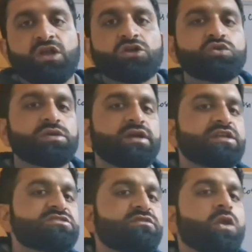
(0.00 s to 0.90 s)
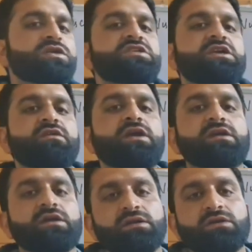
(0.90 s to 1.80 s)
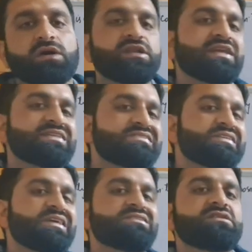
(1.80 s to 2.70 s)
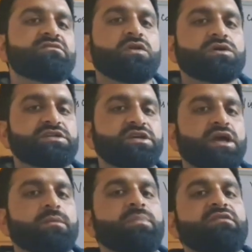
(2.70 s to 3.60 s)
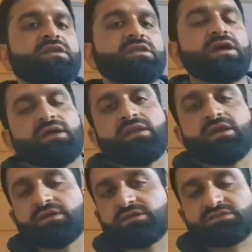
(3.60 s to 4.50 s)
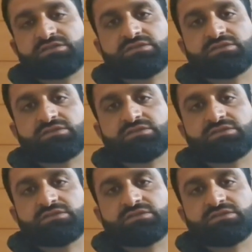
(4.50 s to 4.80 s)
So there is velocity gradient, or there is change in velocity between the layers.